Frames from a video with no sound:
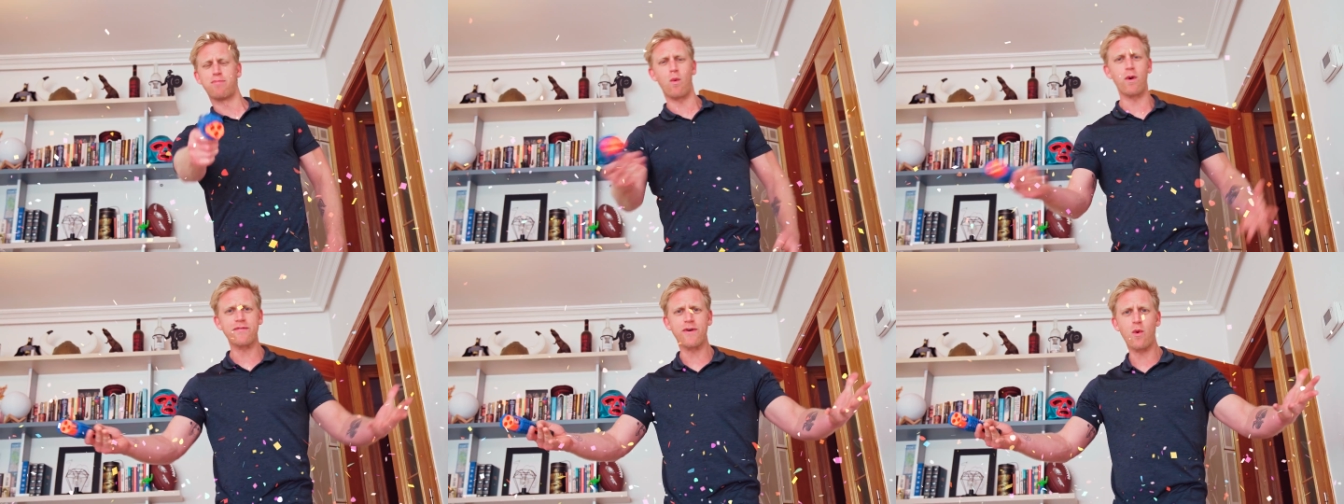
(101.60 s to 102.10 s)
But
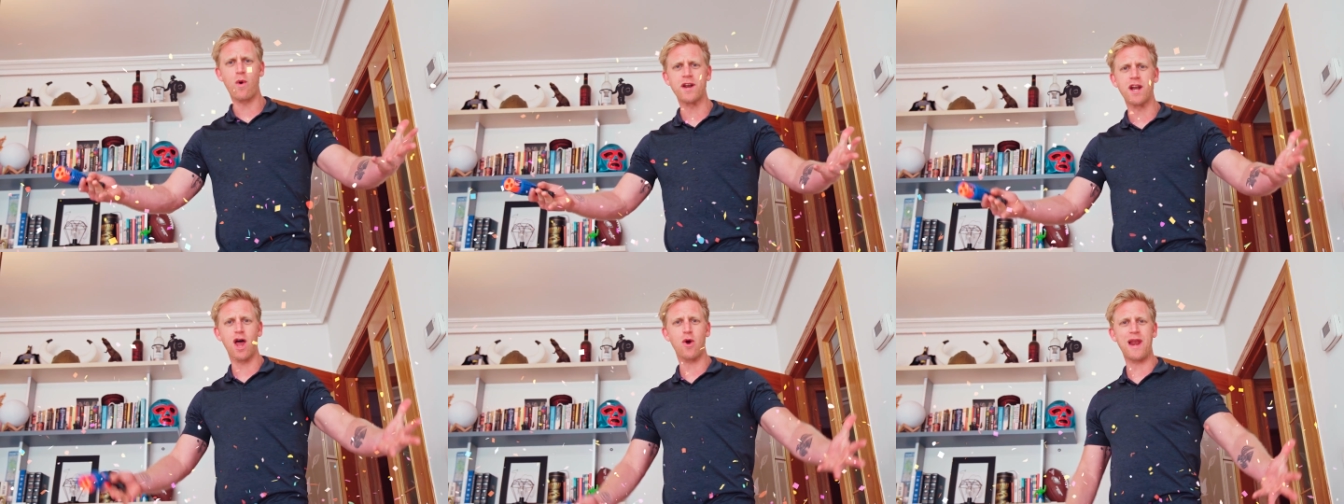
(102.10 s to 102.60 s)
what if I
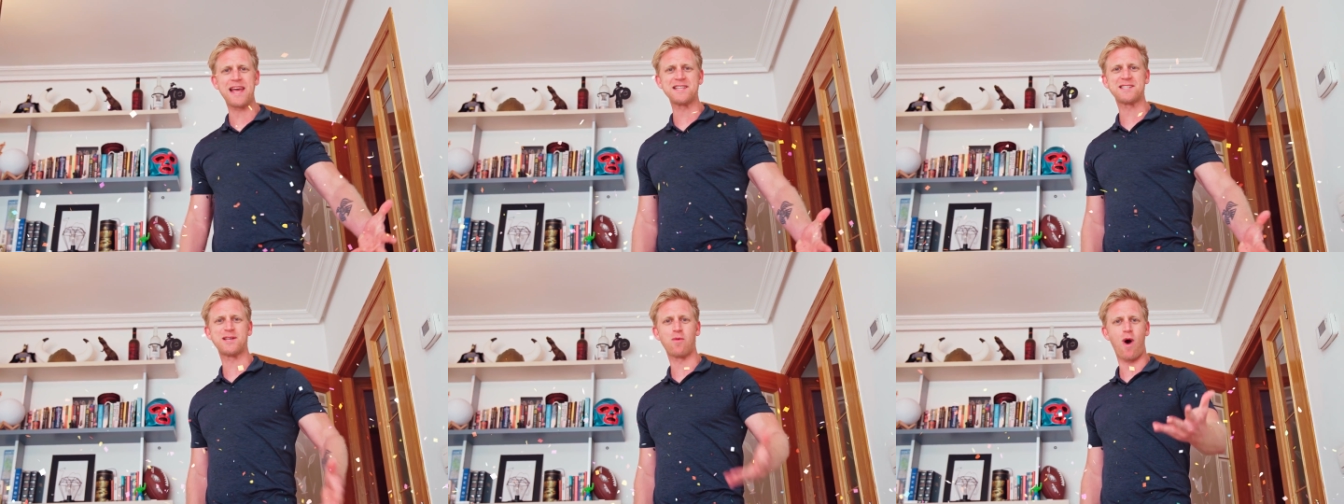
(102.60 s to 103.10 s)
want low
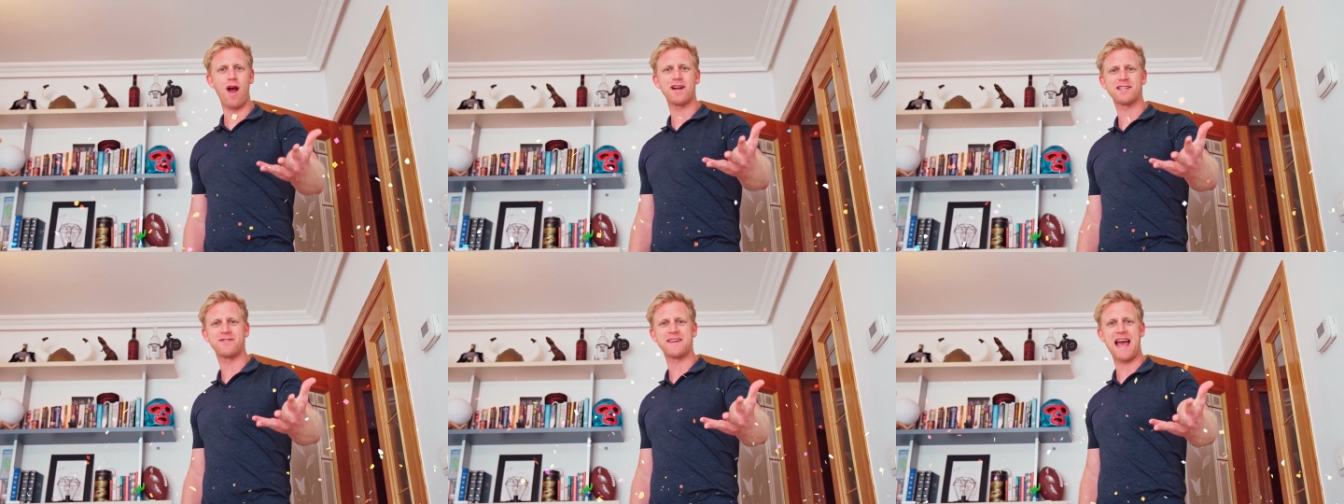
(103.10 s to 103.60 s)
latency
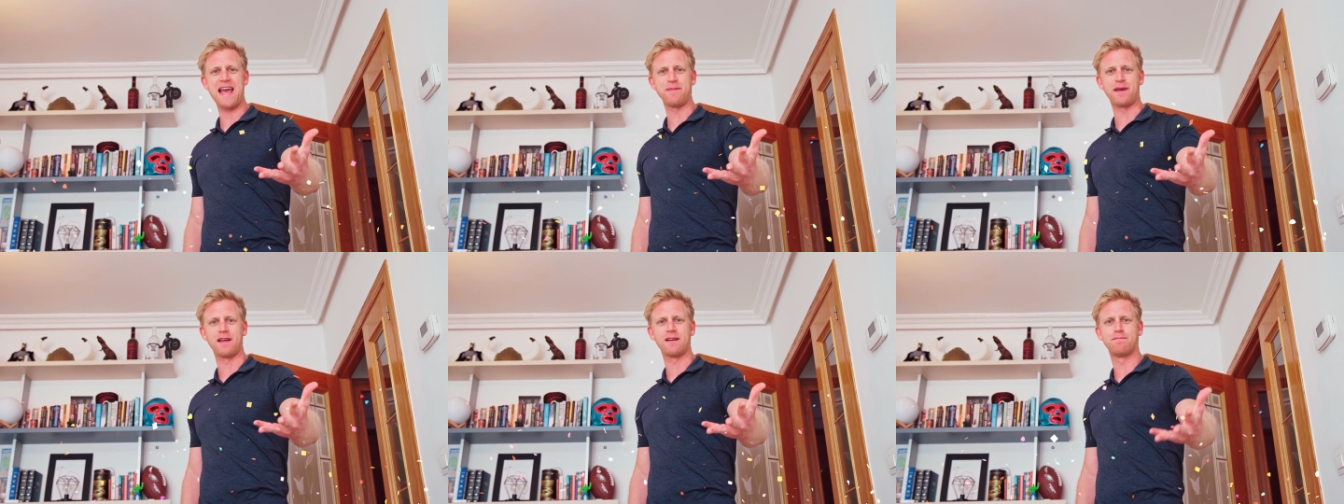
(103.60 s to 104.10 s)
wireless for
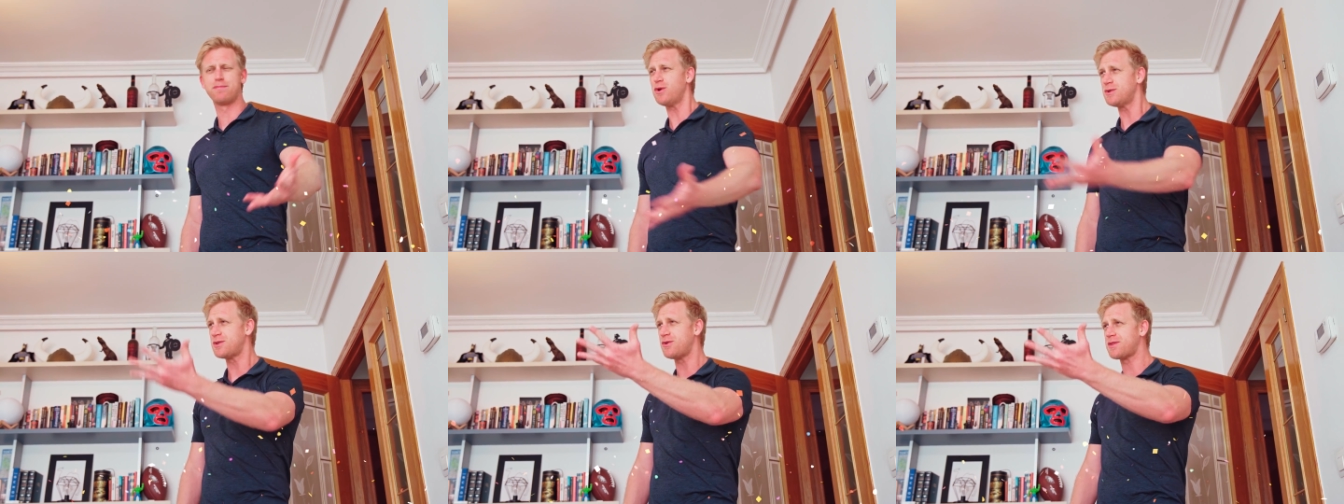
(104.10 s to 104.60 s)
gaming?
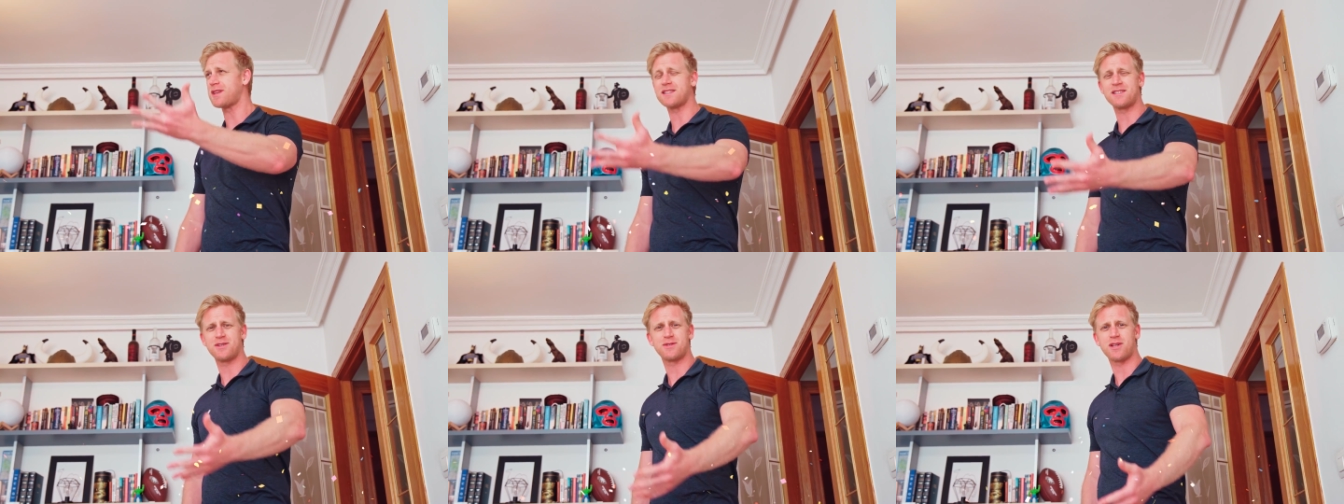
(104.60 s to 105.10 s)
Bluetooth
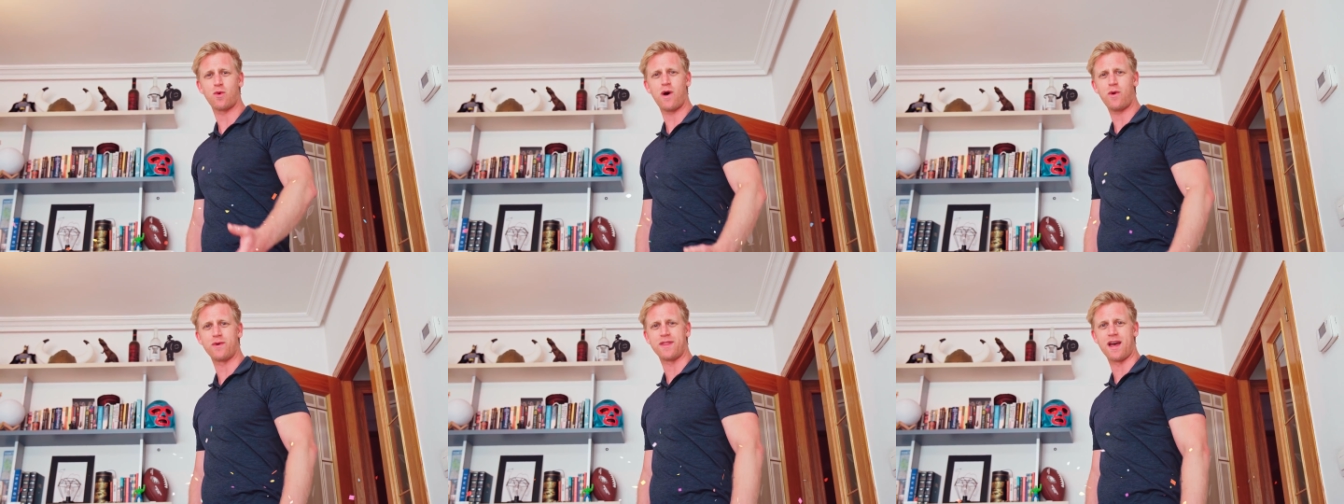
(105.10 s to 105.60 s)
doesn't do so well with